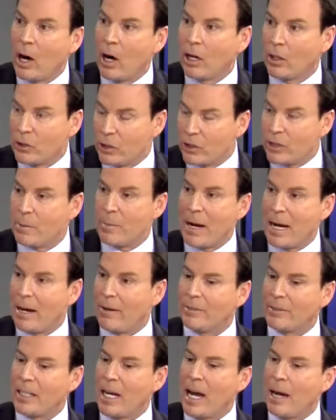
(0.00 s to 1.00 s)
are just about out
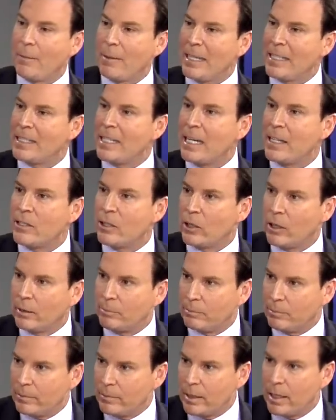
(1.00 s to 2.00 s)
of time. Is, is there a
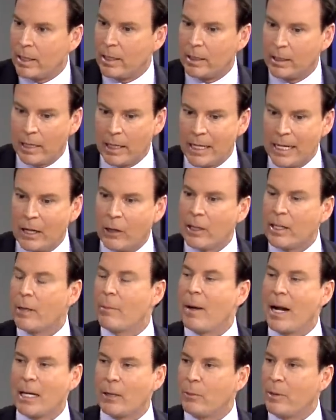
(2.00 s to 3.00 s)
uh, an area of the
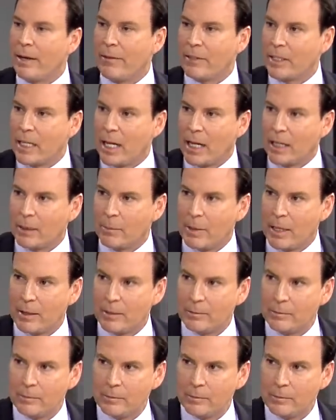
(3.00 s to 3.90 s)
body we haven't talked about.